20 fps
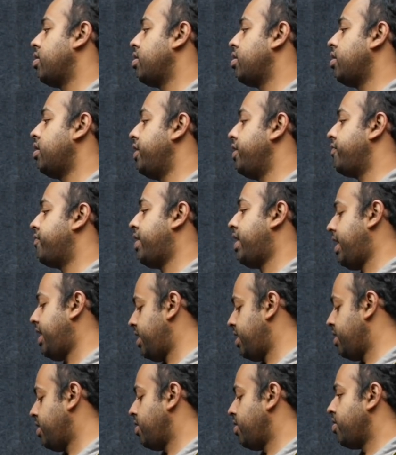
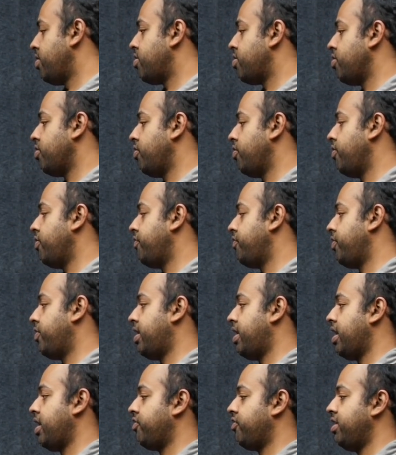certified. So if you
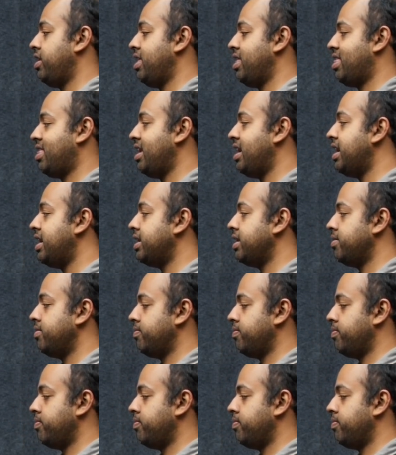can actually see it in